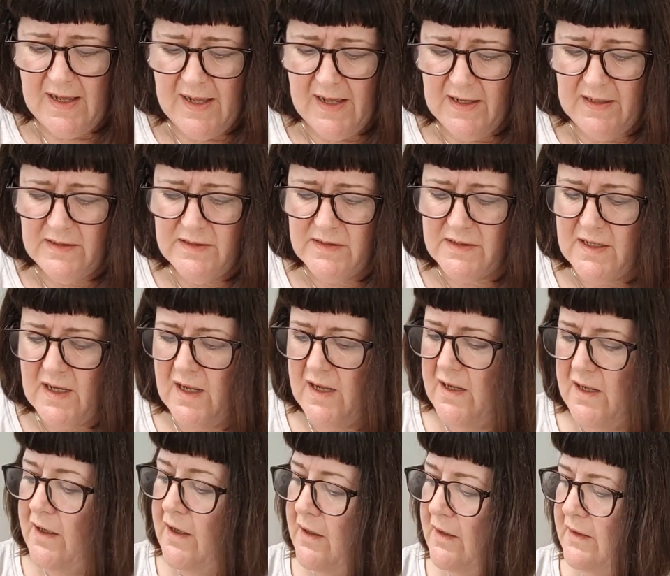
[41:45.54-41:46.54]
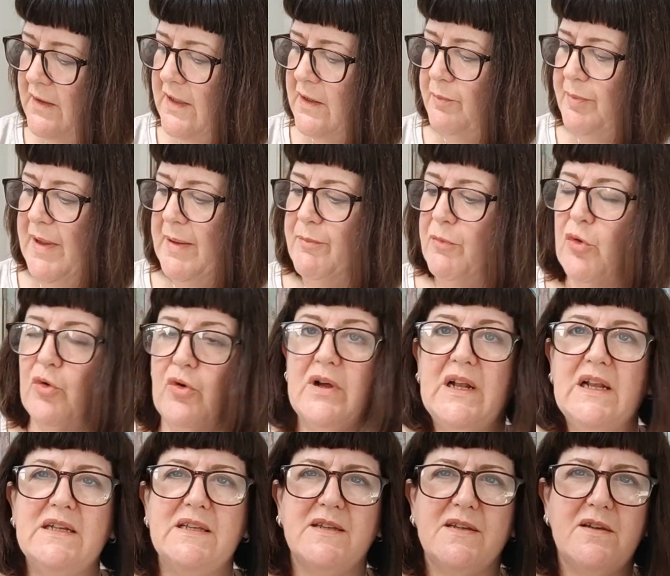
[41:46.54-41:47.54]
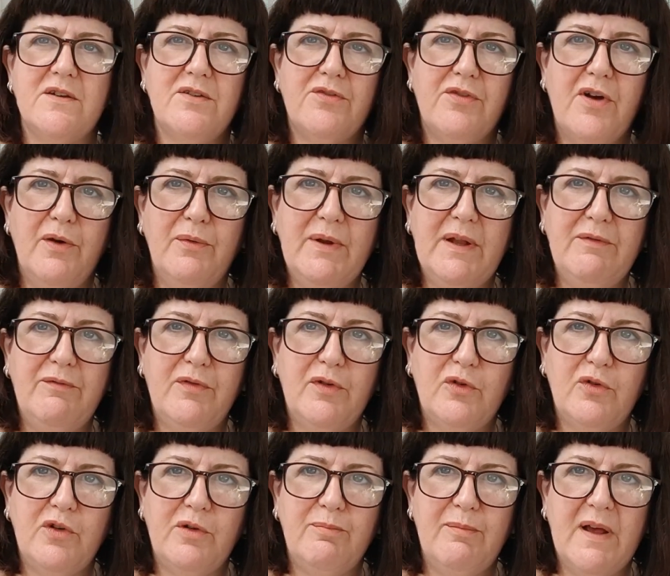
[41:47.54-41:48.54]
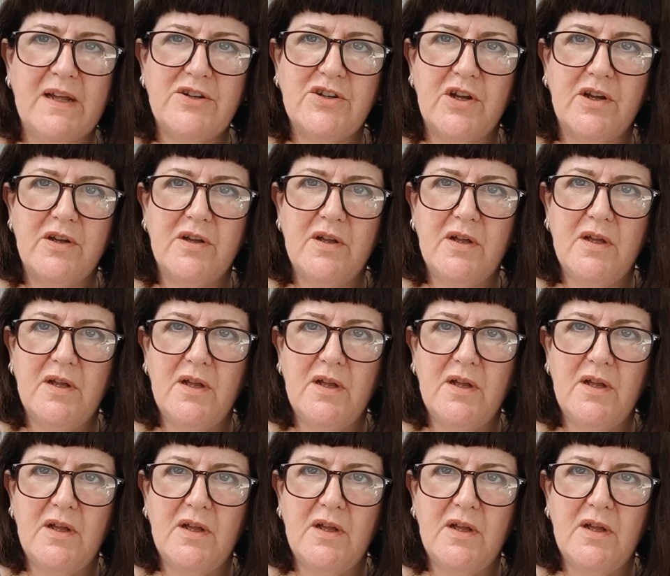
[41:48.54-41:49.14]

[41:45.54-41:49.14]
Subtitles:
And oh, a little bit more glitter thrown in for good measure.